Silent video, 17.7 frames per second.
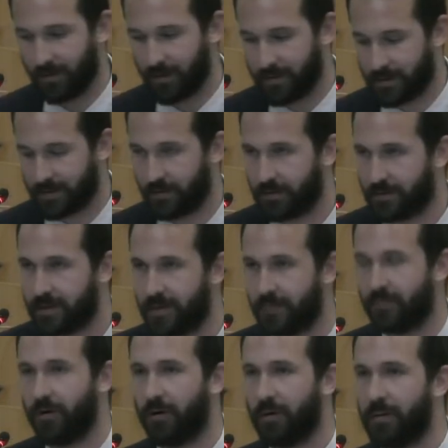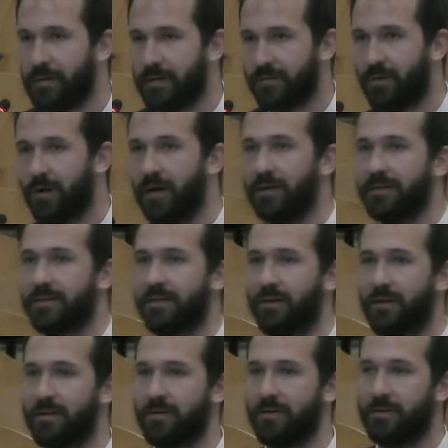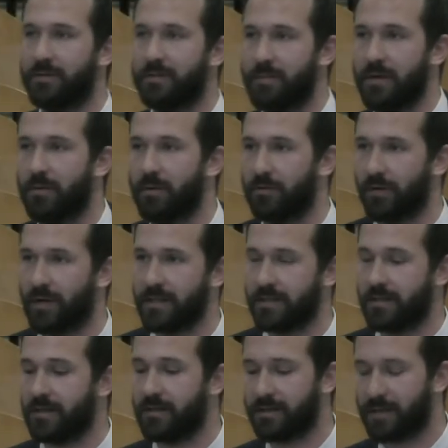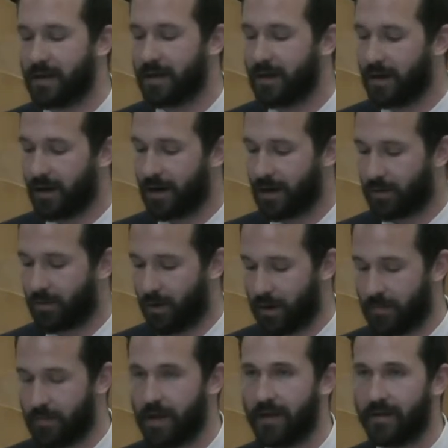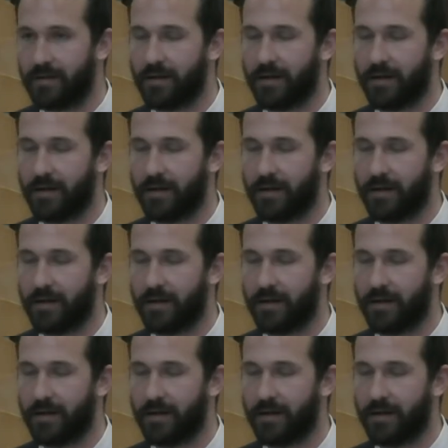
run the Solar City program as well, so I do speak with residents quite a bit,